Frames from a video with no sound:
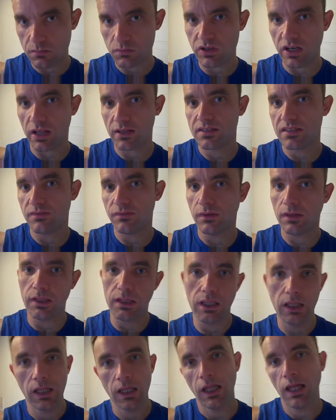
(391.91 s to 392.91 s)

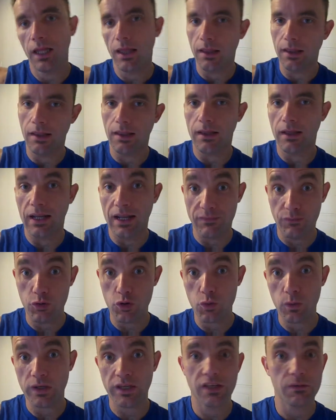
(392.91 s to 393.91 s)
subjectively, uh, and have a
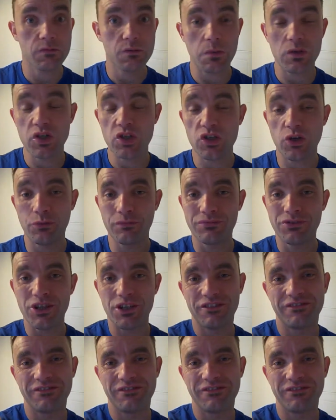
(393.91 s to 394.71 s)
good week. Speak to you soon.